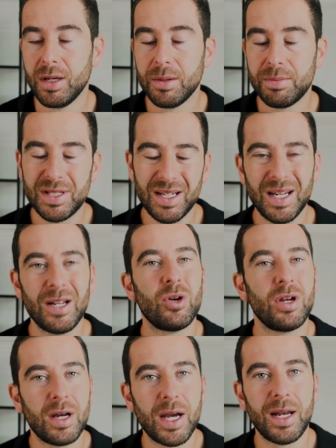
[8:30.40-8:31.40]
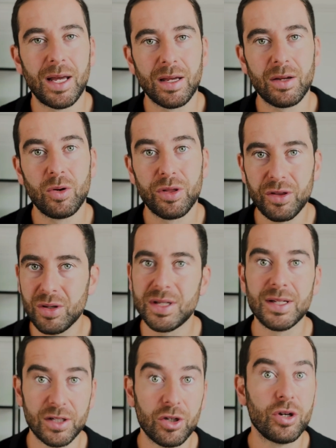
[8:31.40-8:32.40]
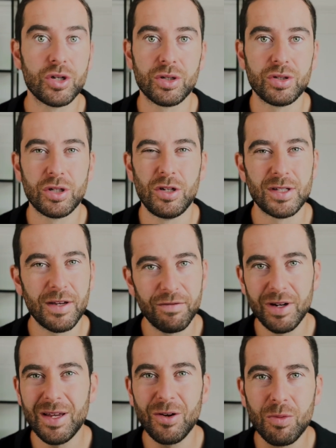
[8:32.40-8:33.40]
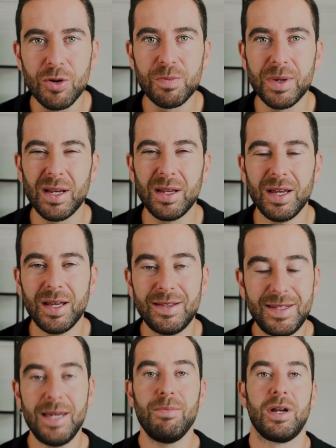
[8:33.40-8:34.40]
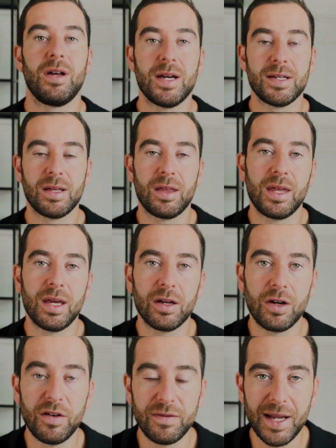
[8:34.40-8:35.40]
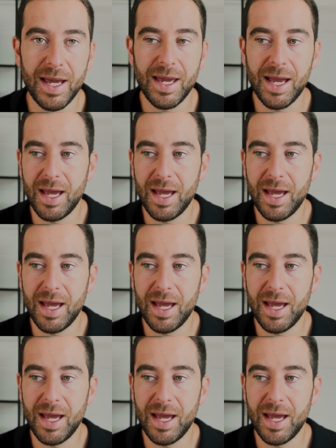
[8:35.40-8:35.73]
particularly online, like orthotics and cushion shoes, they've really almost been demonized, I think, of late.